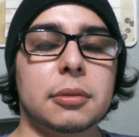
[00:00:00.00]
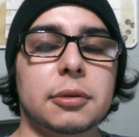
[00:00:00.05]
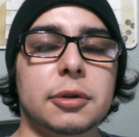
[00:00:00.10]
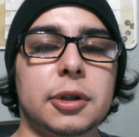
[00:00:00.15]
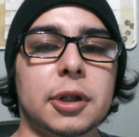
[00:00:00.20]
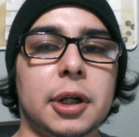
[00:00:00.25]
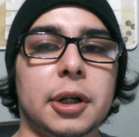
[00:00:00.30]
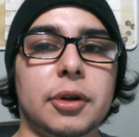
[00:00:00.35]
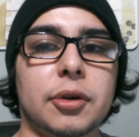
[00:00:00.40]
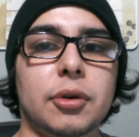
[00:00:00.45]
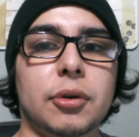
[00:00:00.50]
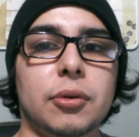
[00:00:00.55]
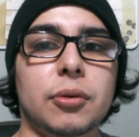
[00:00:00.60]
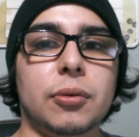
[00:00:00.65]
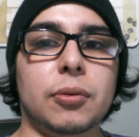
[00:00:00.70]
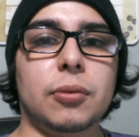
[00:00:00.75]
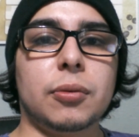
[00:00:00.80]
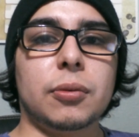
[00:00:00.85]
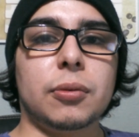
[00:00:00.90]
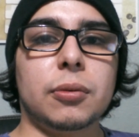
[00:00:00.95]
Trying
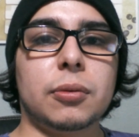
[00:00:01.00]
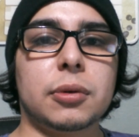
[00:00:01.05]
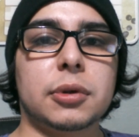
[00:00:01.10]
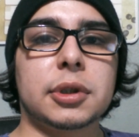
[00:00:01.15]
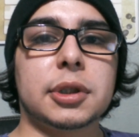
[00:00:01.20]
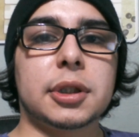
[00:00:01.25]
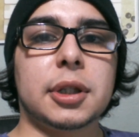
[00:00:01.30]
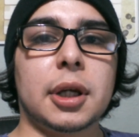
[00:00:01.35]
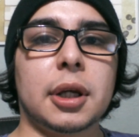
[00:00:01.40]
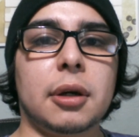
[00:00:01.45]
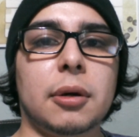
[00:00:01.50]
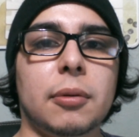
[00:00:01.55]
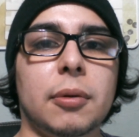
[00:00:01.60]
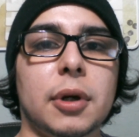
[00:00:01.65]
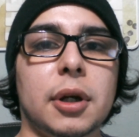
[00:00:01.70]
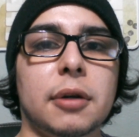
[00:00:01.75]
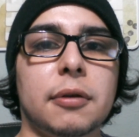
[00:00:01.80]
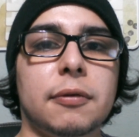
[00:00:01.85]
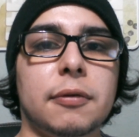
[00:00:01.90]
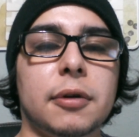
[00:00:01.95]
to stay
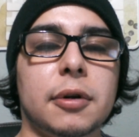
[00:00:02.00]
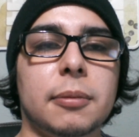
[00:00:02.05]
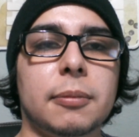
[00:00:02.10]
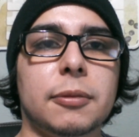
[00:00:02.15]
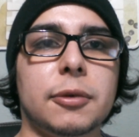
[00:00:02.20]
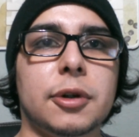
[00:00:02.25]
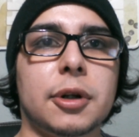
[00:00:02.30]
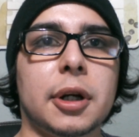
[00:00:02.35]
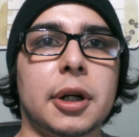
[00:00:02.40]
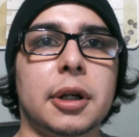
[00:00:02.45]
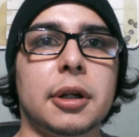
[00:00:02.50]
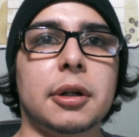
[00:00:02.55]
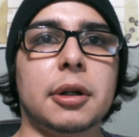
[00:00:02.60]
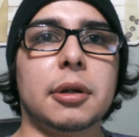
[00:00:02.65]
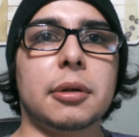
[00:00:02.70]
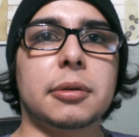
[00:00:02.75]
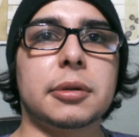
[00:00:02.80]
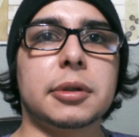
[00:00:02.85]
away from trying to go